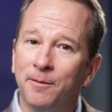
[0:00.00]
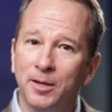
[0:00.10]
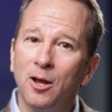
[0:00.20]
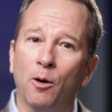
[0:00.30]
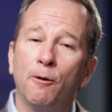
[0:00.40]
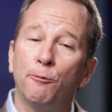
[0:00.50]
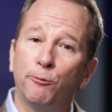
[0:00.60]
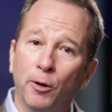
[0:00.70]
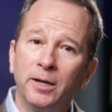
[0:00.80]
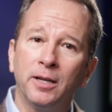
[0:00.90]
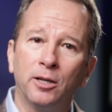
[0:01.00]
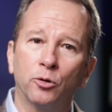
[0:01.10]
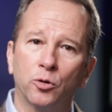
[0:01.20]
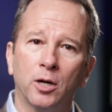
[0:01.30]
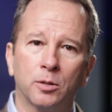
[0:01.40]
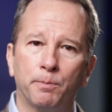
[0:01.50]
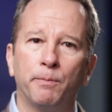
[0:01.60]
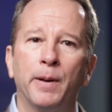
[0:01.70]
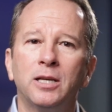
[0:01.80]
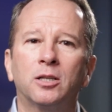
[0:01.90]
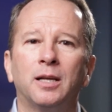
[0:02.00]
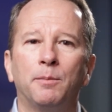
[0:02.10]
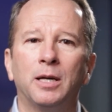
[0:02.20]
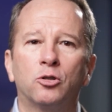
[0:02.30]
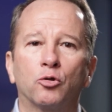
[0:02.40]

No, funding your trust basically means